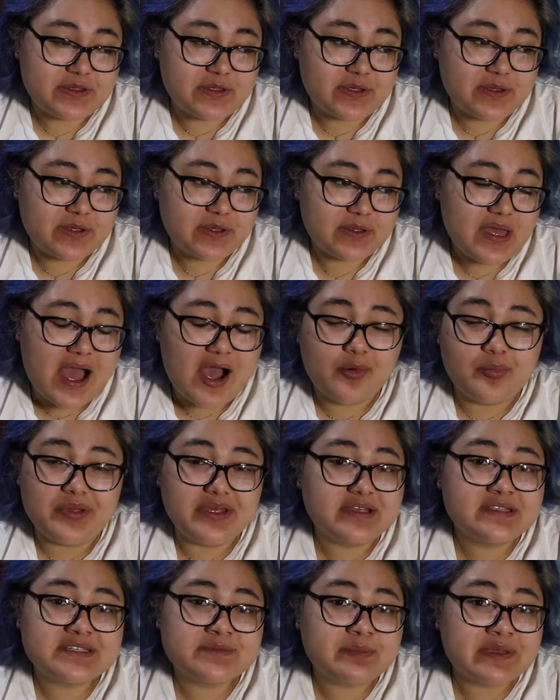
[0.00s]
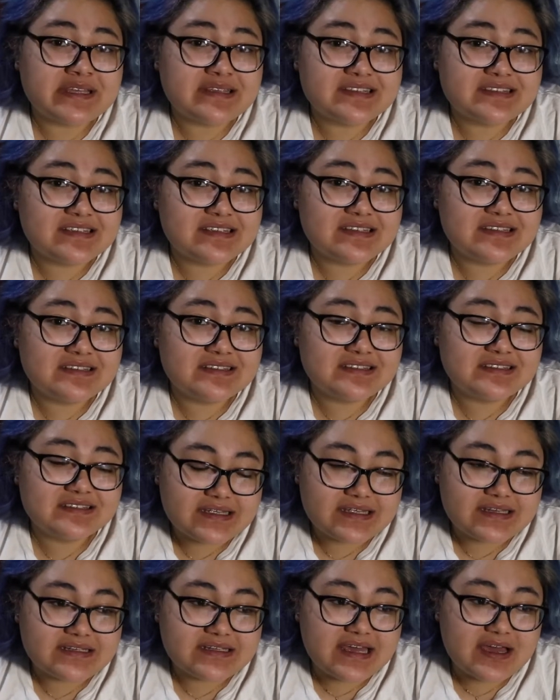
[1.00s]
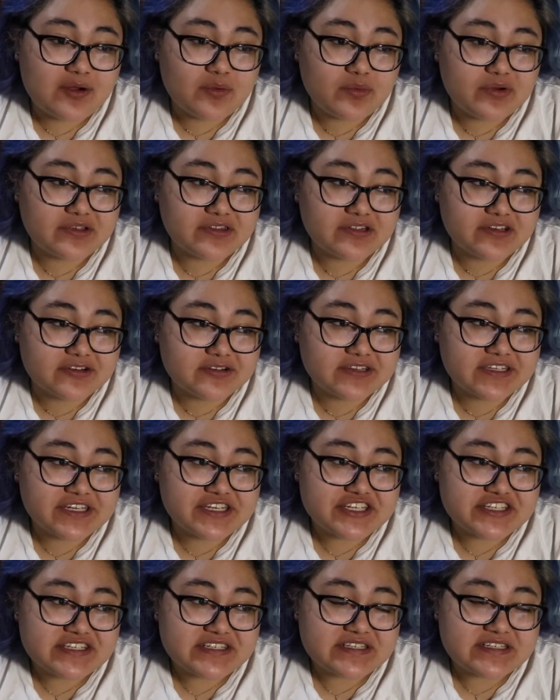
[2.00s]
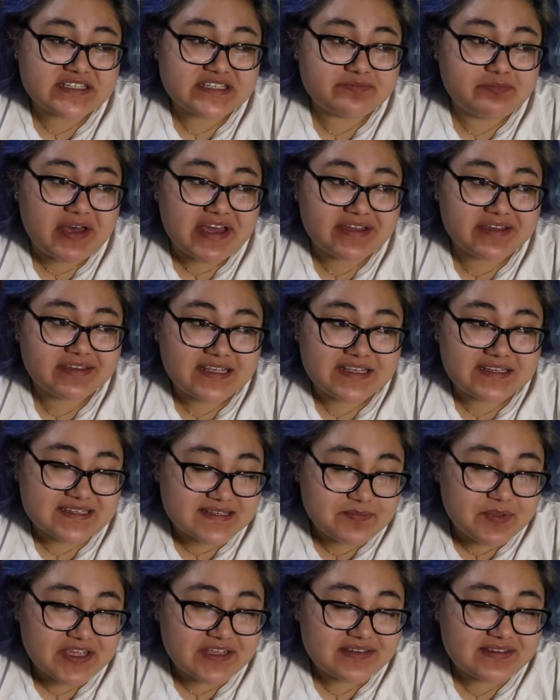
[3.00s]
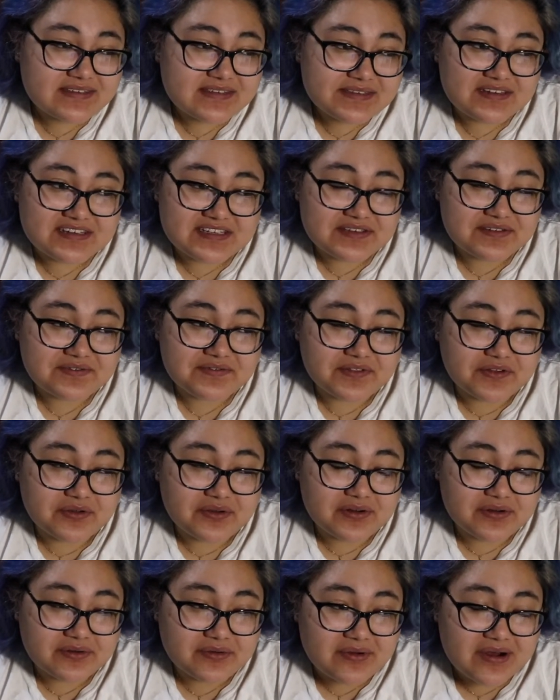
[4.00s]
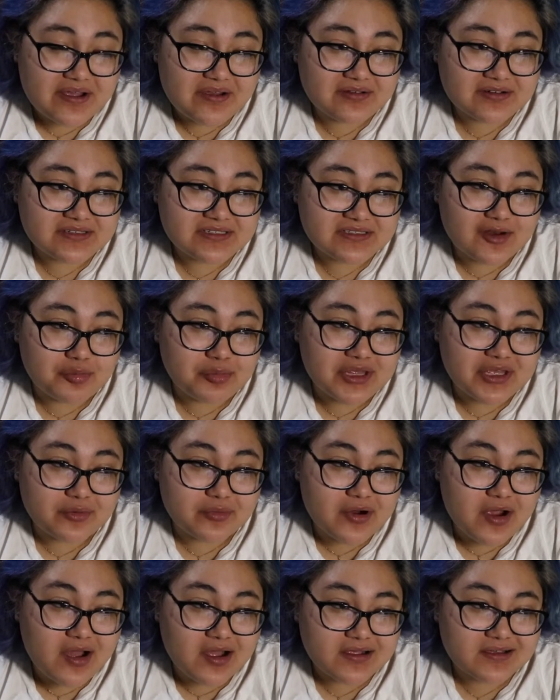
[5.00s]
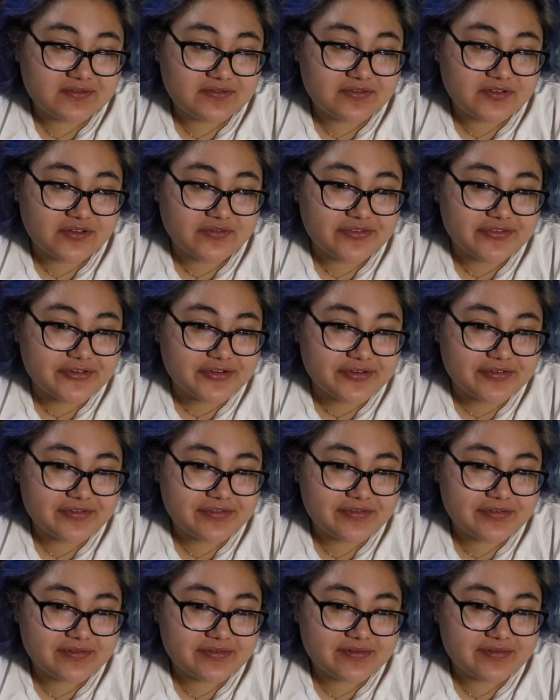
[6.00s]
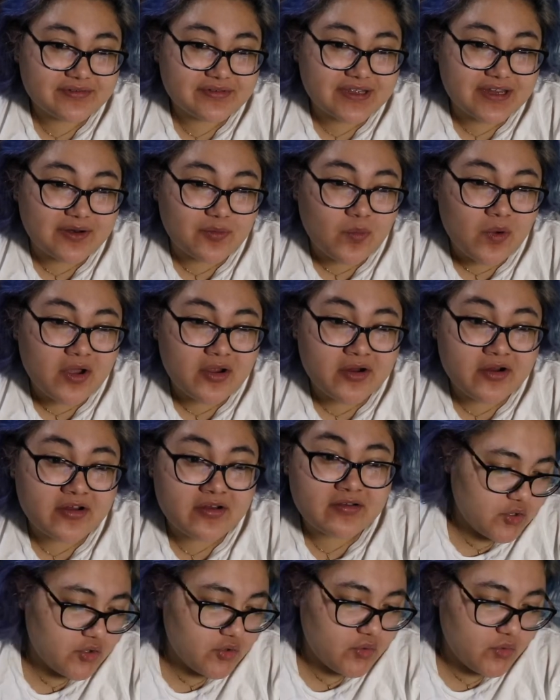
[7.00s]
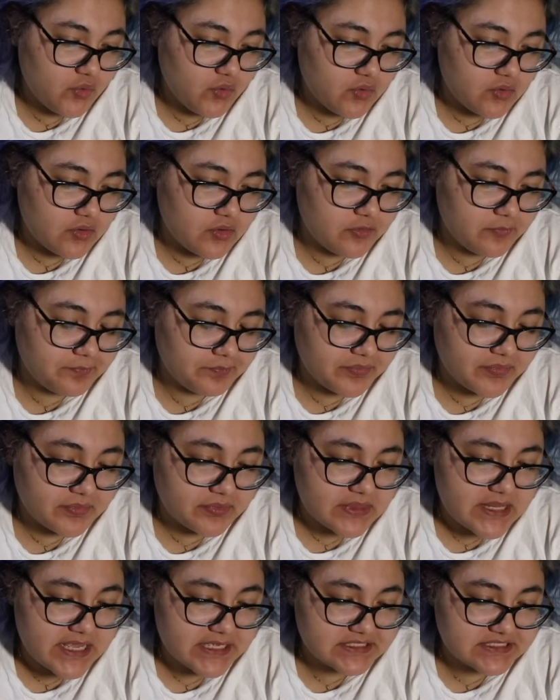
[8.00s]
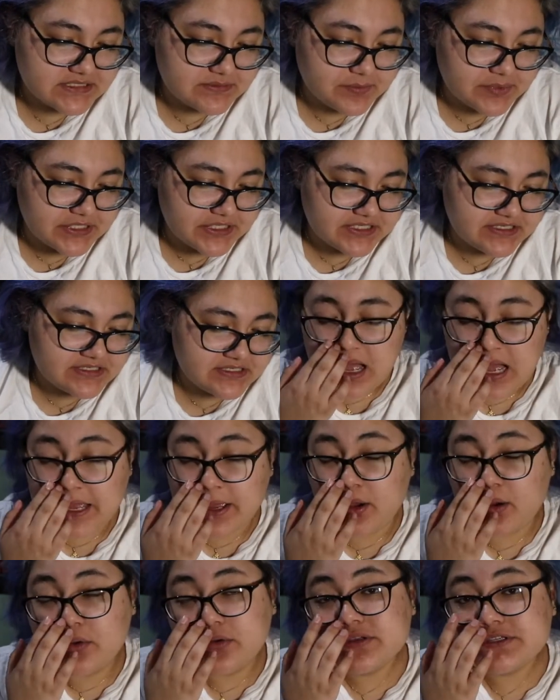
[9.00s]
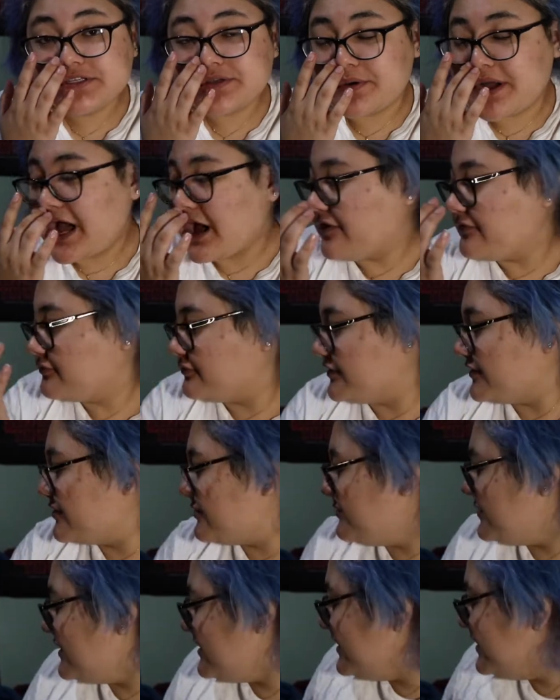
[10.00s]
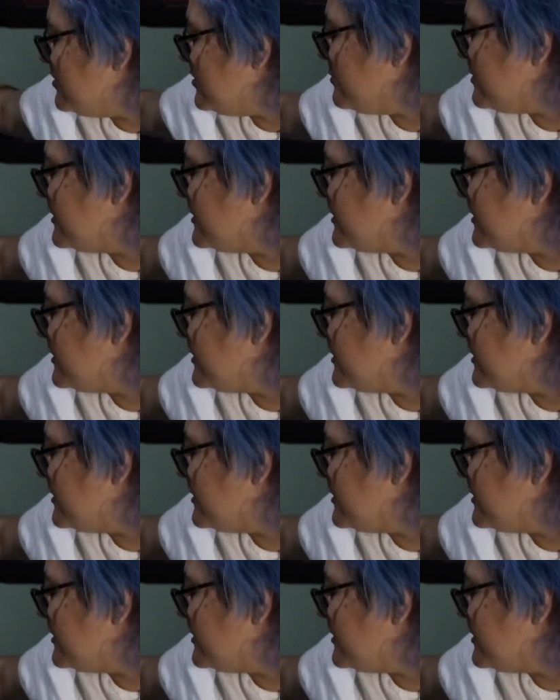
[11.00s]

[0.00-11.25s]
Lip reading: think how big space is and how we're literally just a speck in space, just floating around on a big rock full of earth and water. Cool. Next piece I also have with me. The